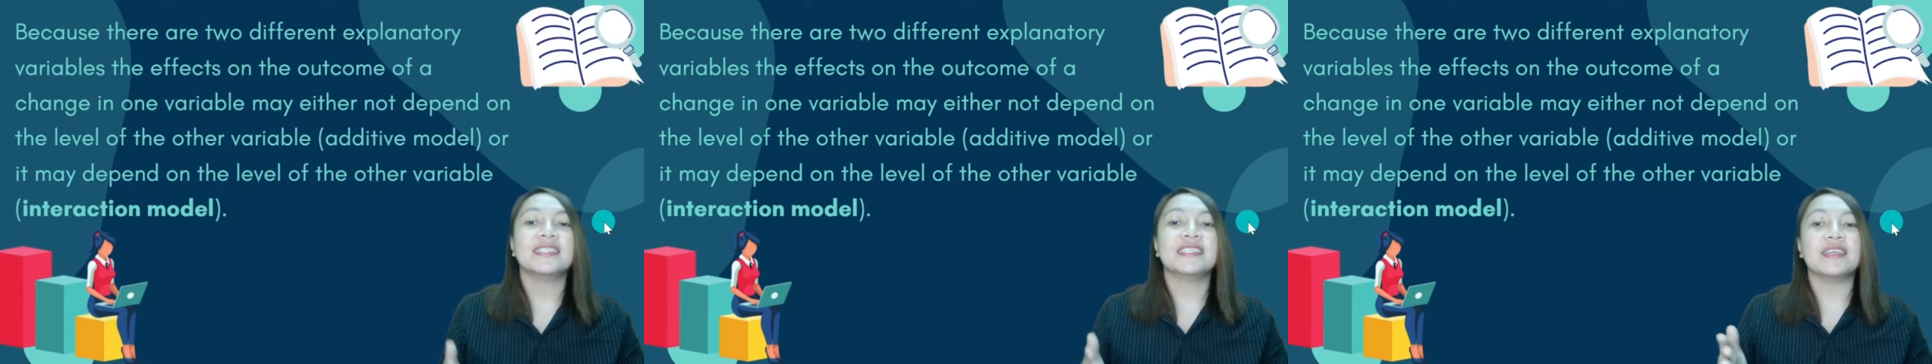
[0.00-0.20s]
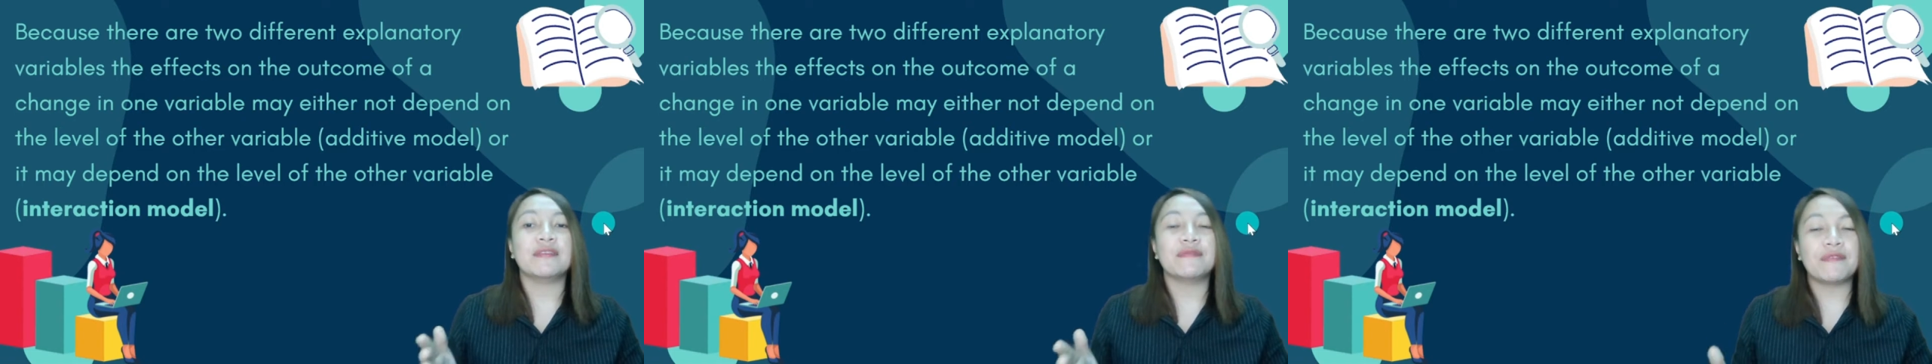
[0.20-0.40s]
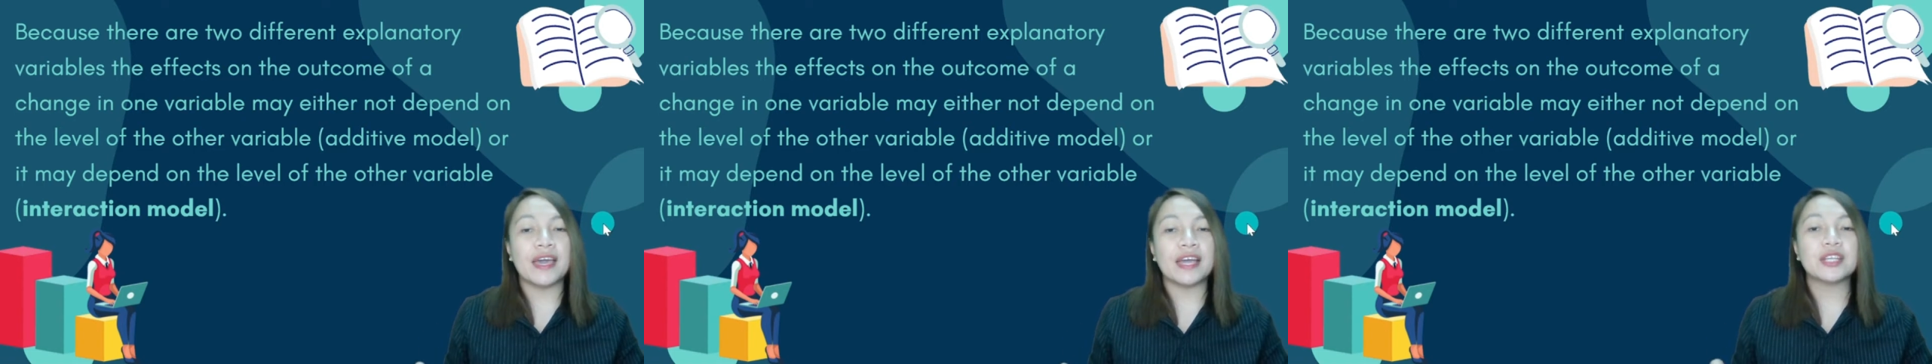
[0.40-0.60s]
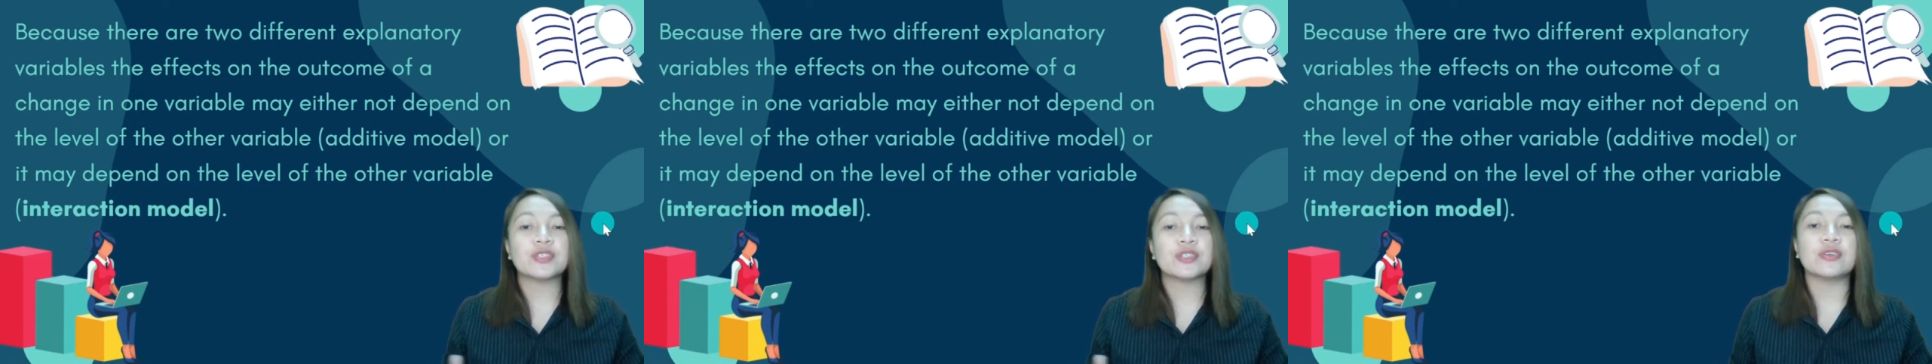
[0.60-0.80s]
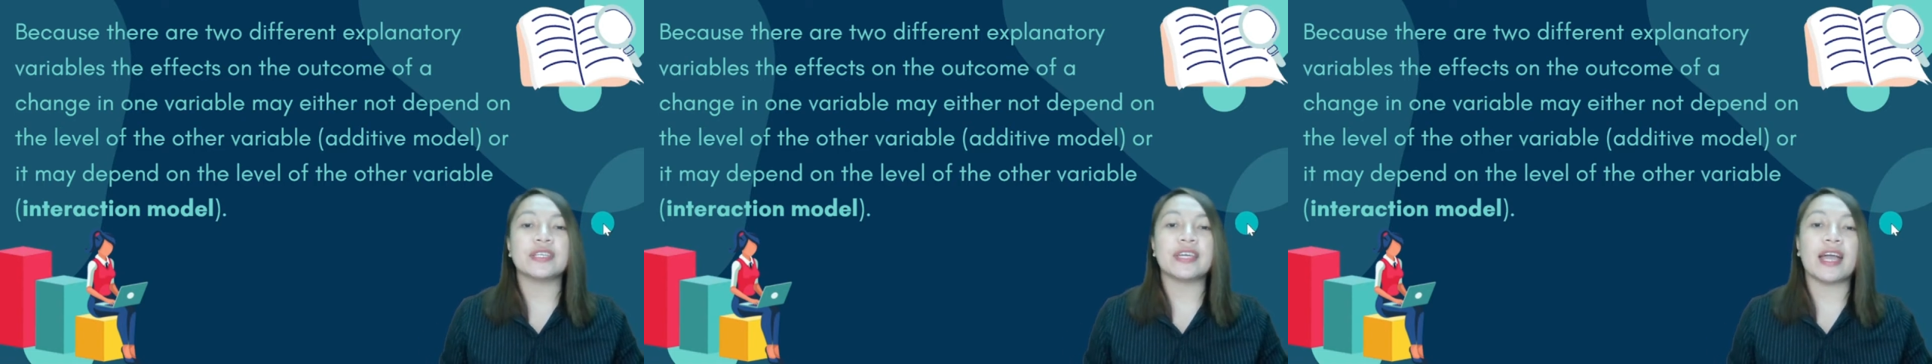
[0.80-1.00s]
the
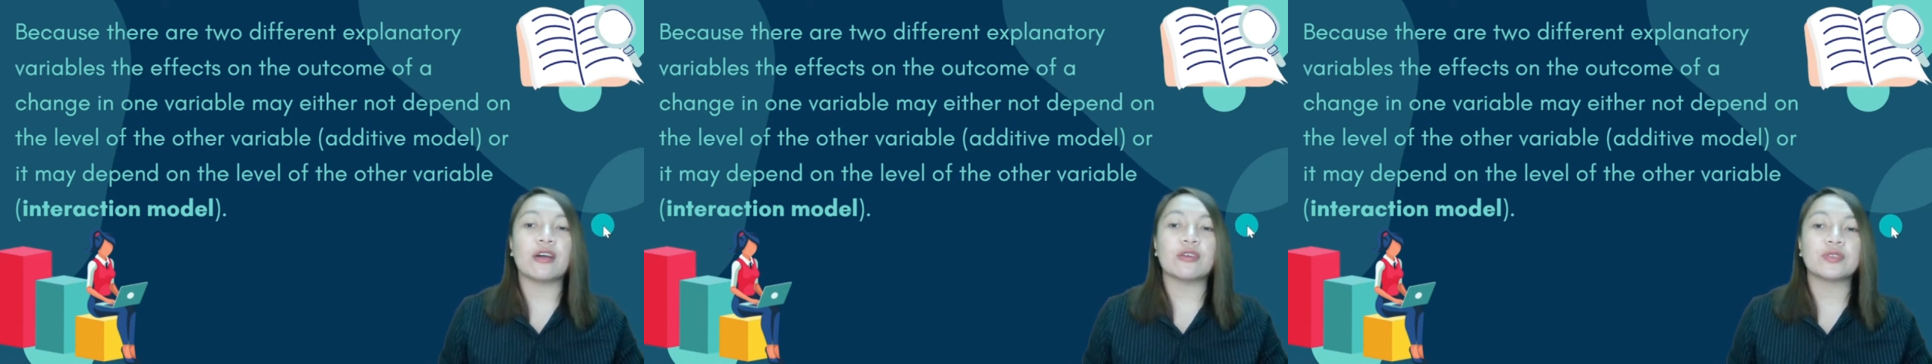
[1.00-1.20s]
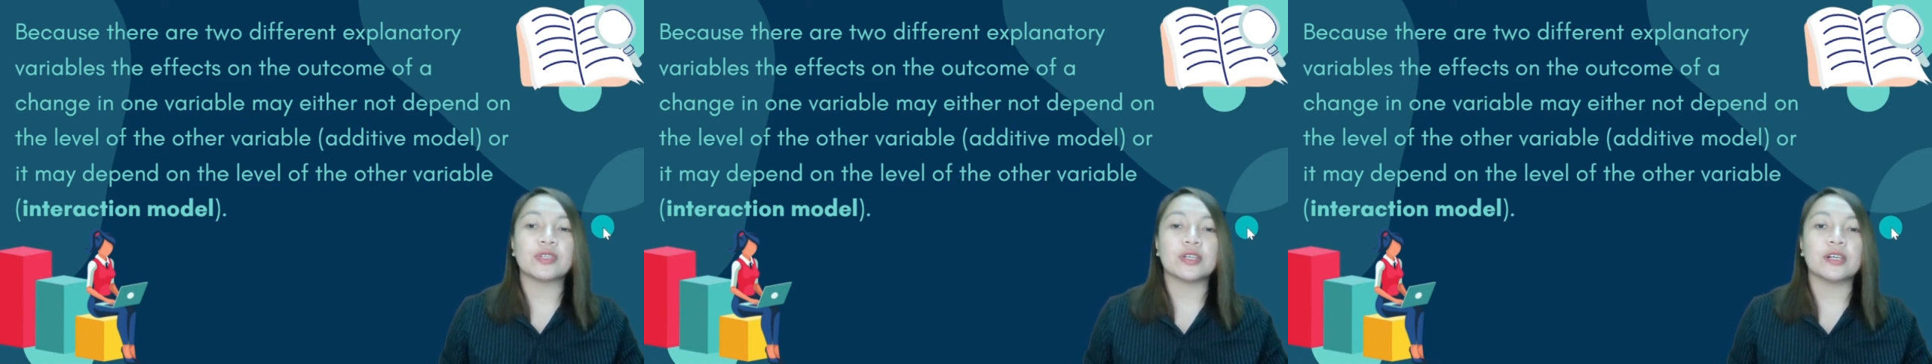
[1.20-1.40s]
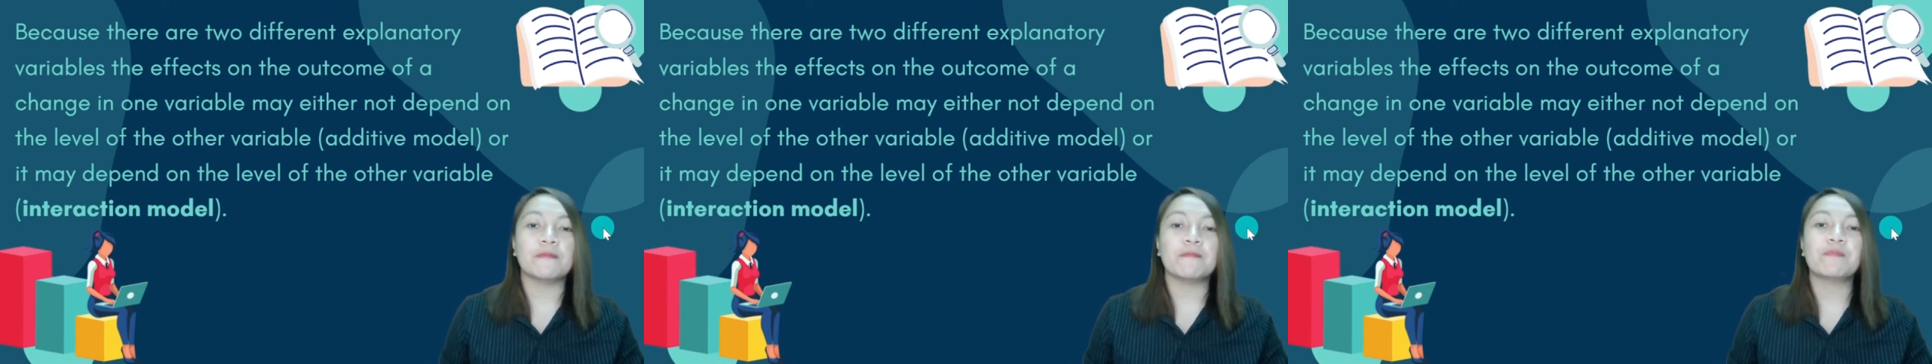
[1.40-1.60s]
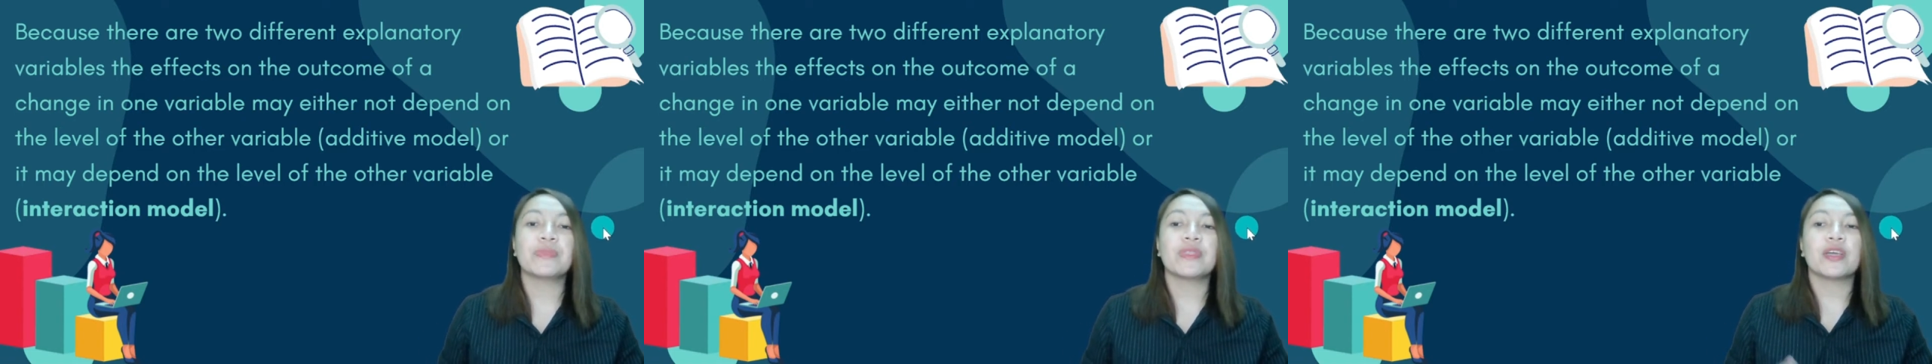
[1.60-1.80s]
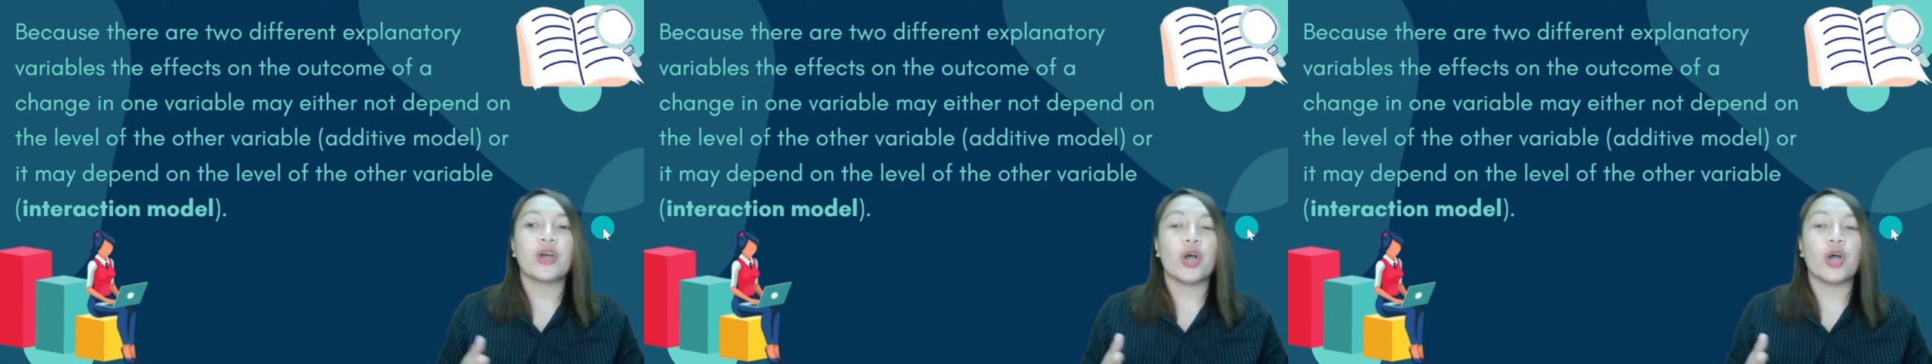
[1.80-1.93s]
effects on the outcome